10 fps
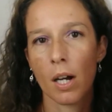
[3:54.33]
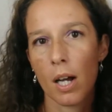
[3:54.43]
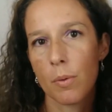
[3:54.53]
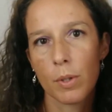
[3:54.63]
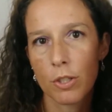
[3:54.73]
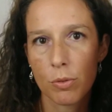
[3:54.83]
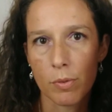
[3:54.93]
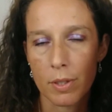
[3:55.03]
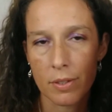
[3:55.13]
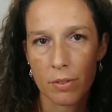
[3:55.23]
I went to a
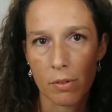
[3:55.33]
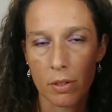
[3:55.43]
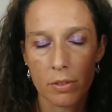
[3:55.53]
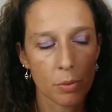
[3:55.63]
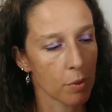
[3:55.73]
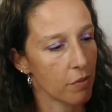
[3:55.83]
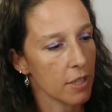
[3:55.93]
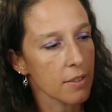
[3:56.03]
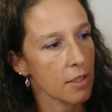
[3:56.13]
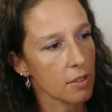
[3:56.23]
restaurant with
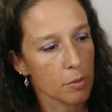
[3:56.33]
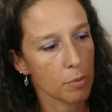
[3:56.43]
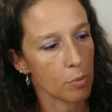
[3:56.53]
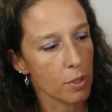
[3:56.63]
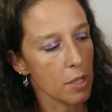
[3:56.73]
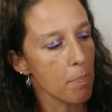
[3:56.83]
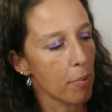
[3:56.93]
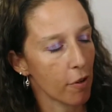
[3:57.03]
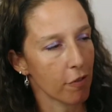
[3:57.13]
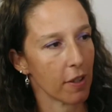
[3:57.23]
it. It's really
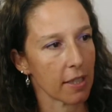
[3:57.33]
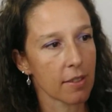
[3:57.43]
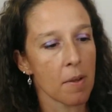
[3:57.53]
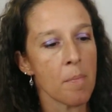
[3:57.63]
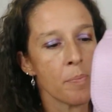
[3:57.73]
perfect.